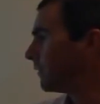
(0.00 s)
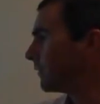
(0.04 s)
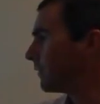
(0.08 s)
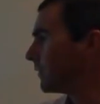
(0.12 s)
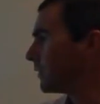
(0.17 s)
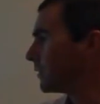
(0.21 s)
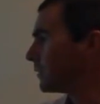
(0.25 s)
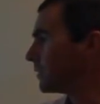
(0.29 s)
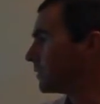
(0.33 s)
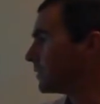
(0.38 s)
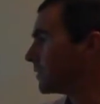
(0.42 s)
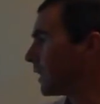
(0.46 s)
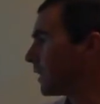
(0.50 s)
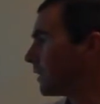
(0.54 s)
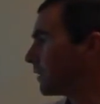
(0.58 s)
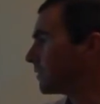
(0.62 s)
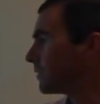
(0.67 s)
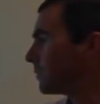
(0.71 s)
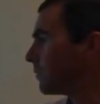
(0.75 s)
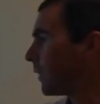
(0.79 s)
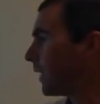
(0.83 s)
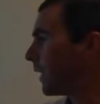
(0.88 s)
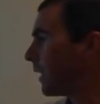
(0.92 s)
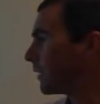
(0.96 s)
Field
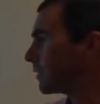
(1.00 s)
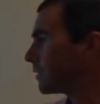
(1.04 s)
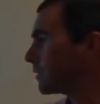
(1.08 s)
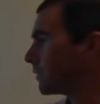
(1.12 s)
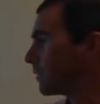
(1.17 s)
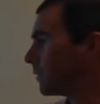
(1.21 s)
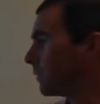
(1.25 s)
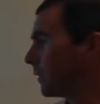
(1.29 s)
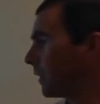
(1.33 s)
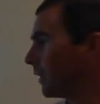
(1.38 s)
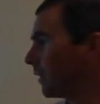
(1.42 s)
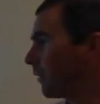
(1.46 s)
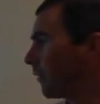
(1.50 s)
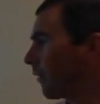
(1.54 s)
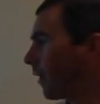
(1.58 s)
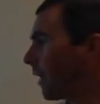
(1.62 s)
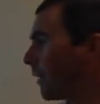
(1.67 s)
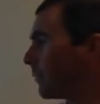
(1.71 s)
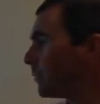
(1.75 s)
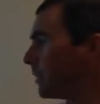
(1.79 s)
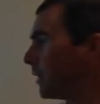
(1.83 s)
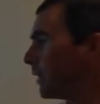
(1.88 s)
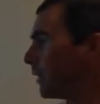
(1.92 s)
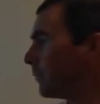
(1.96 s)
Settings box, there will be a
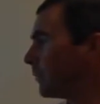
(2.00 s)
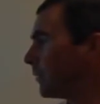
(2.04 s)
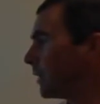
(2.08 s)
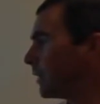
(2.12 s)
drop-down